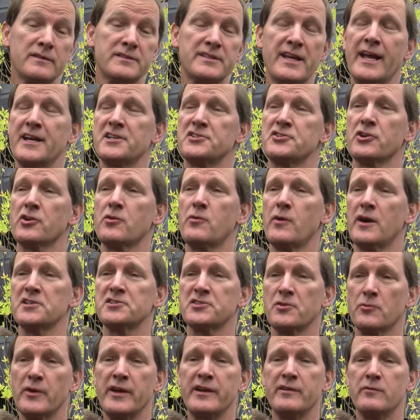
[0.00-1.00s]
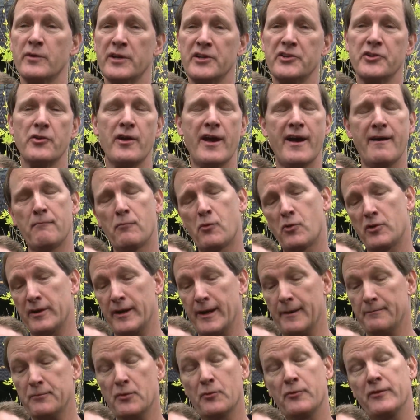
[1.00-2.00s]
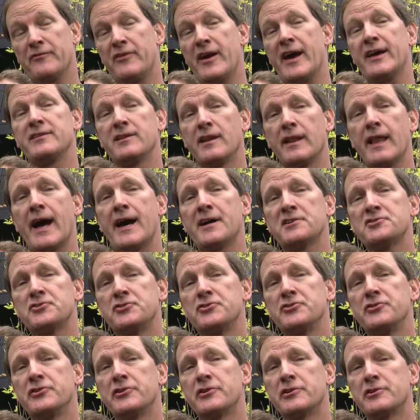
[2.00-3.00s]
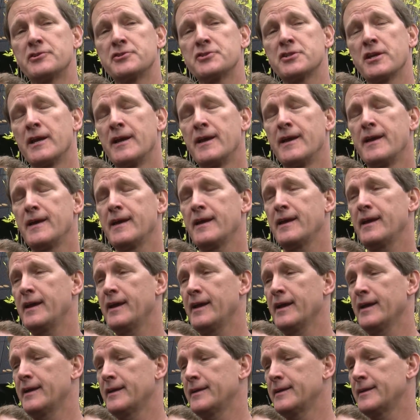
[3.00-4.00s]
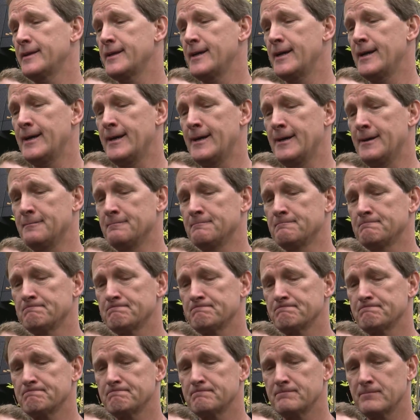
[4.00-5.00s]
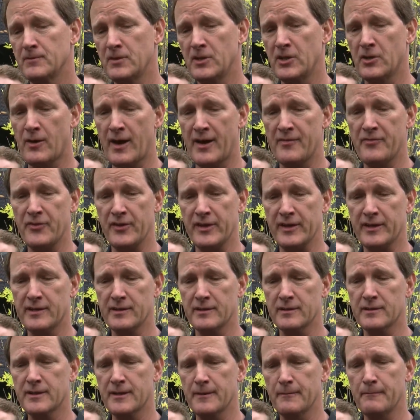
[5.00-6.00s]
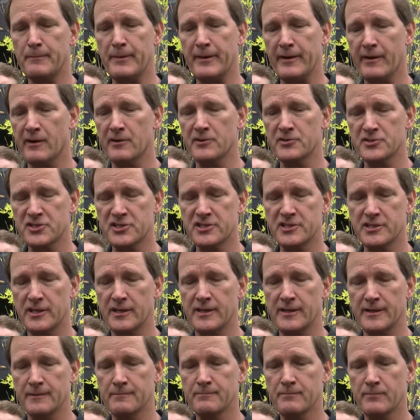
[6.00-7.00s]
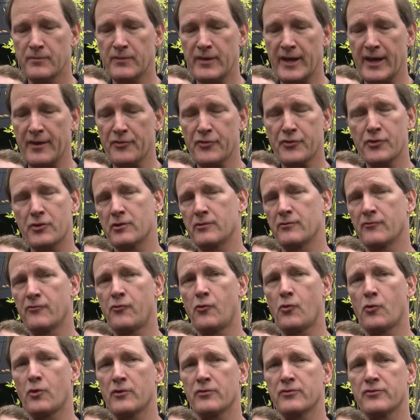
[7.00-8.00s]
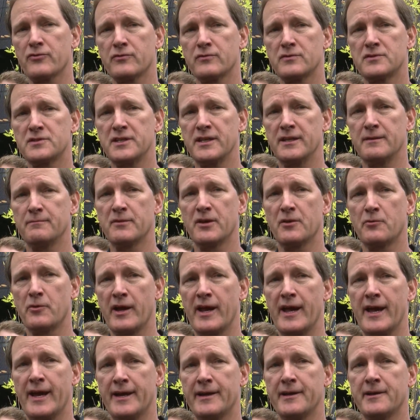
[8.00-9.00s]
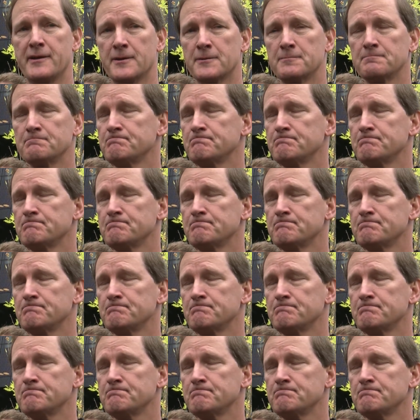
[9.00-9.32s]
to answer your question, we do have more depth than we've had the last 2 years. And, you know, I think it compares to that third and fourth team that we had here.